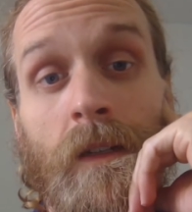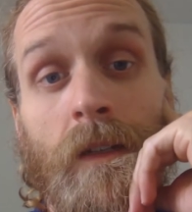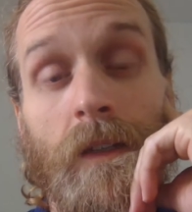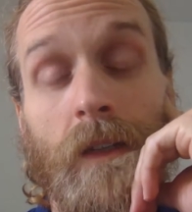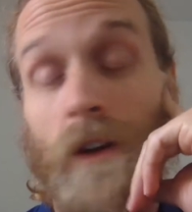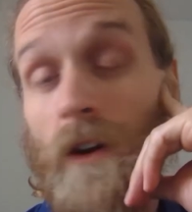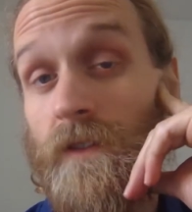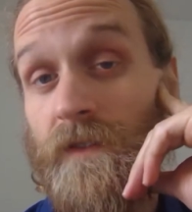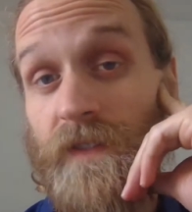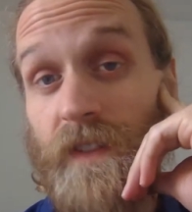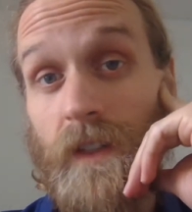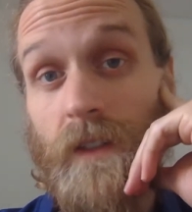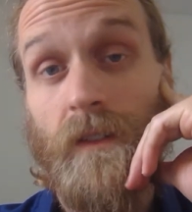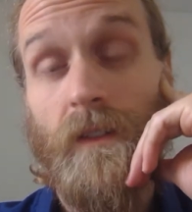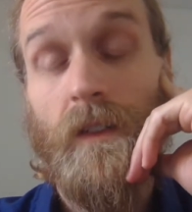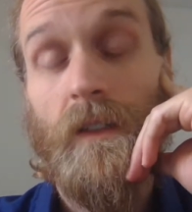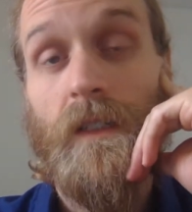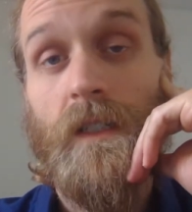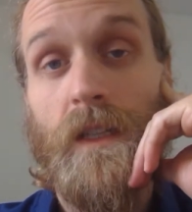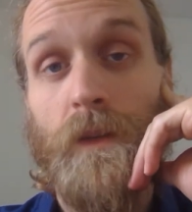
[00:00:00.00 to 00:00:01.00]
The
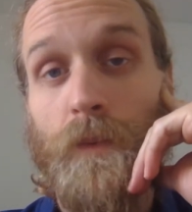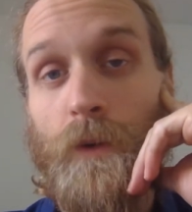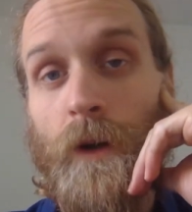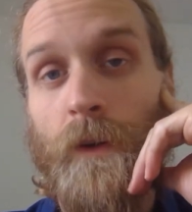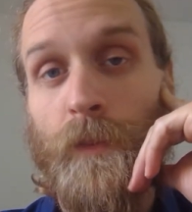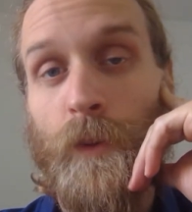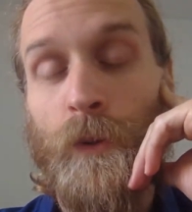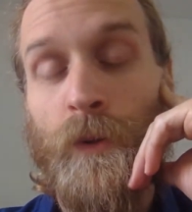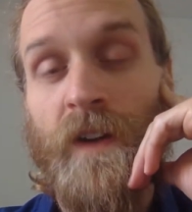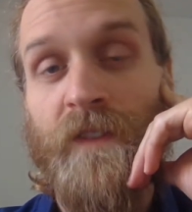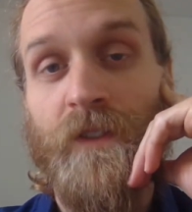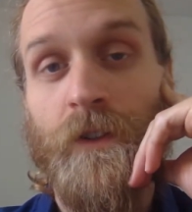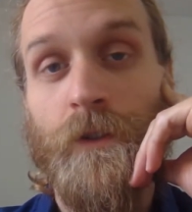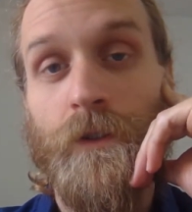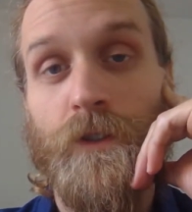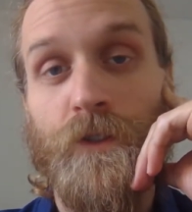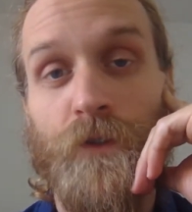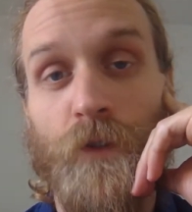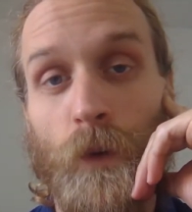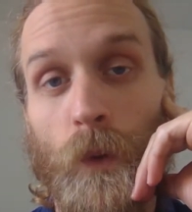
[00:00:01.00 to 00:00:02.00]
convent is the proper
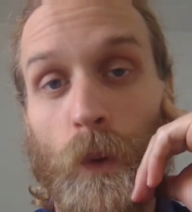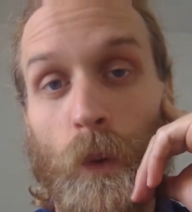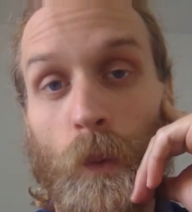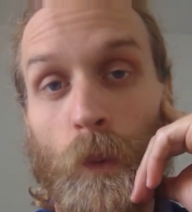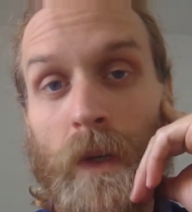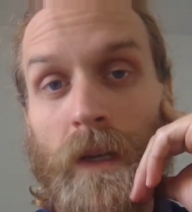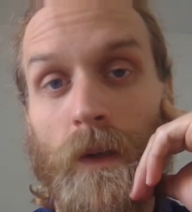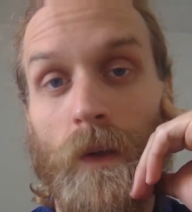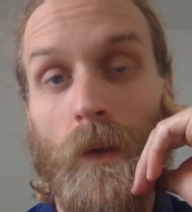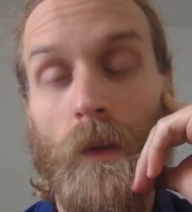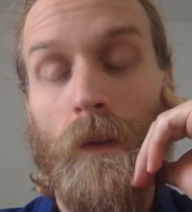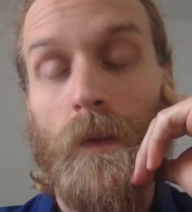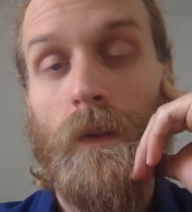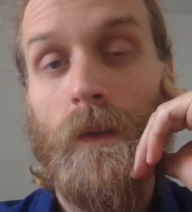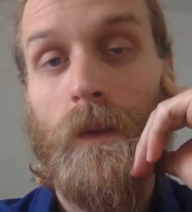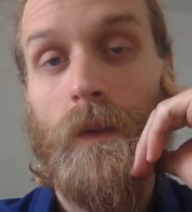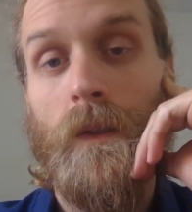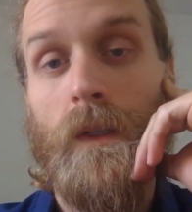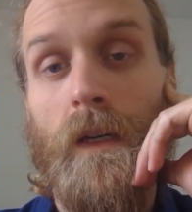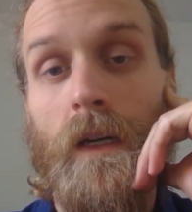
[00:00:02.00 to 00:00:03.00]
refuge for a widow,
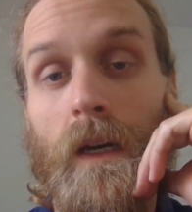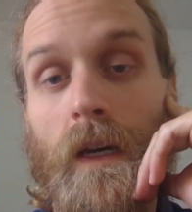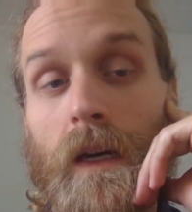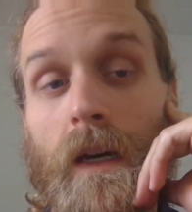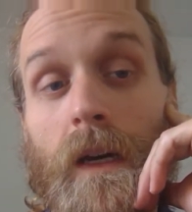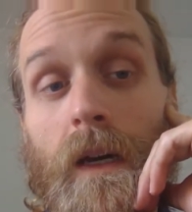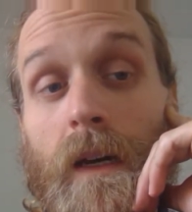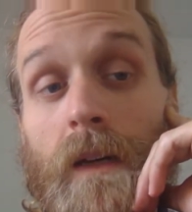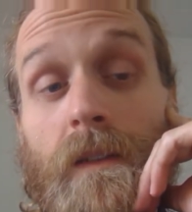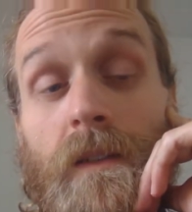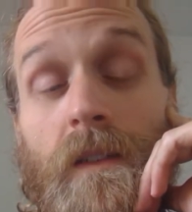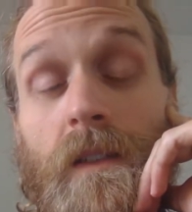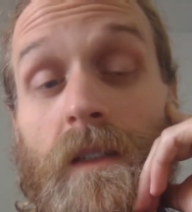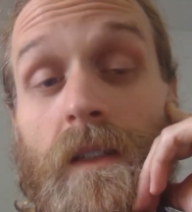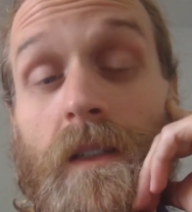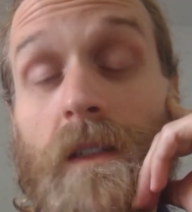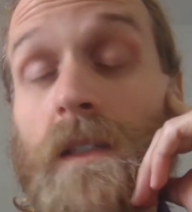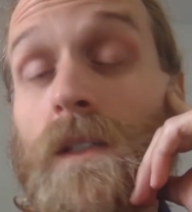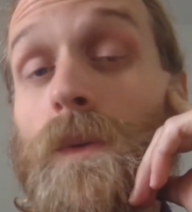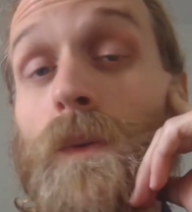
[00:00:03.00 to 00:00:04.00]
and
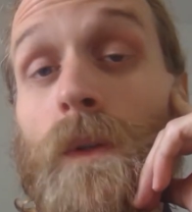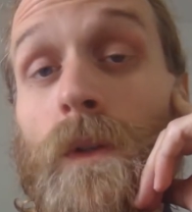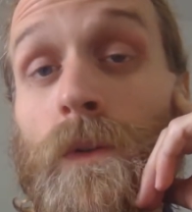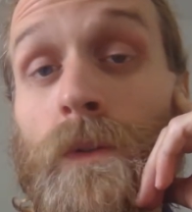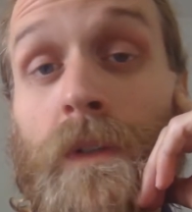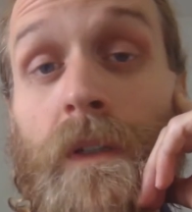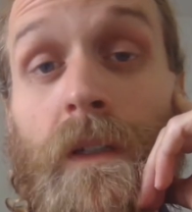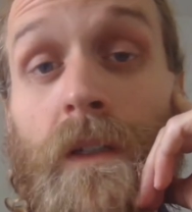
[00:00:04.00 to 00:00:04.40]
this will only